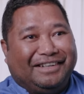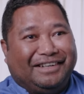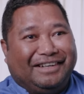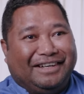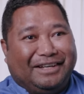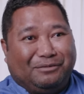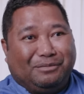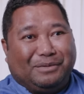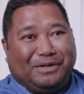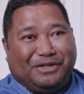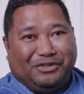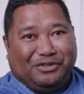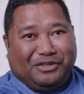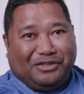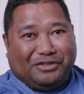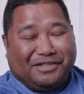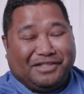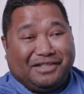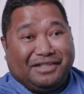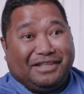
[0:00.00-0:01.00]
like when
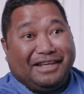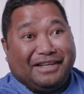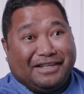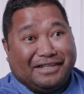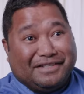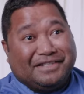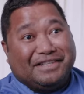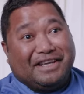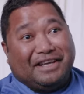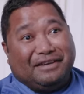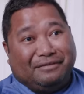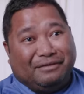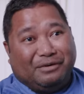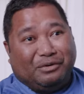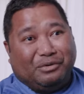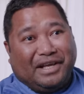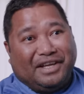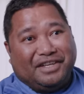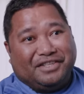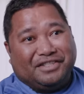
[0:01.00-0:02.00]
you're in a safe
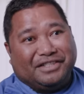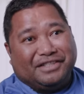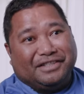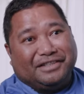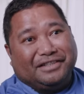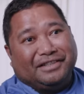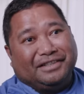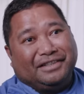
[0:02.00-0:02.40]
location.